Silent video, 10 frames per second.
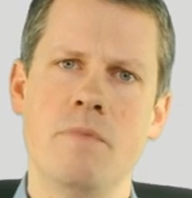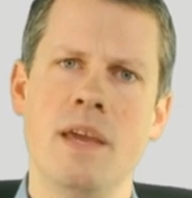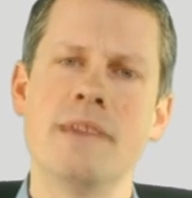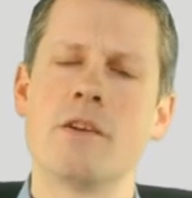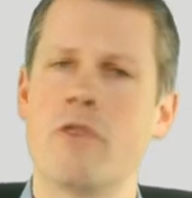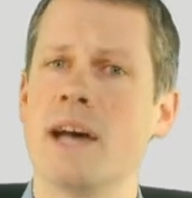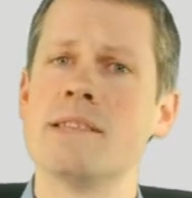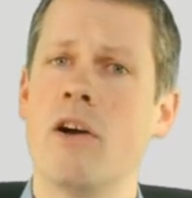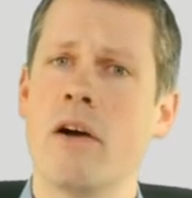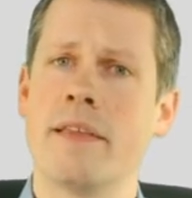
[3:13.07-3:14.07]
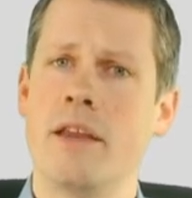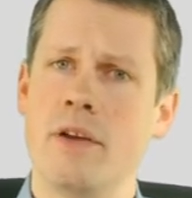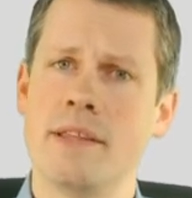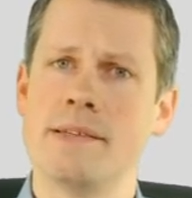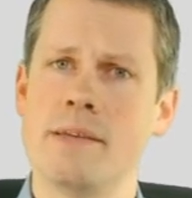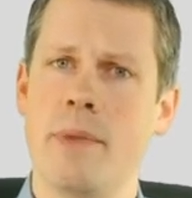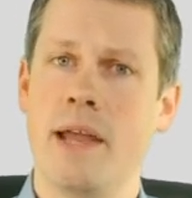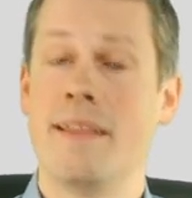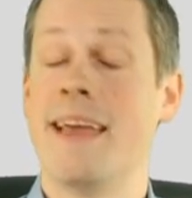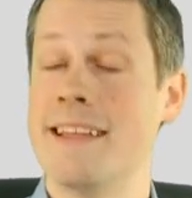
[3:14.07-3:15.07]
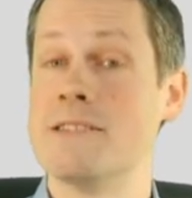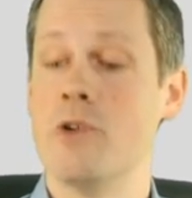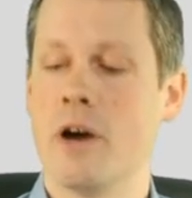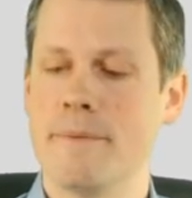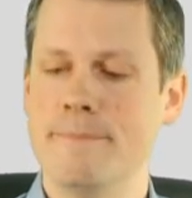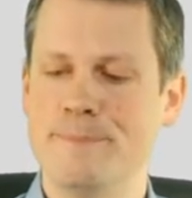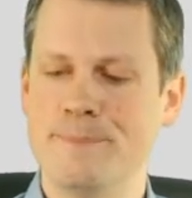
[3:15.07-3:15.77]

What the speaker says: Is the grass longer than you anticipated? And so on.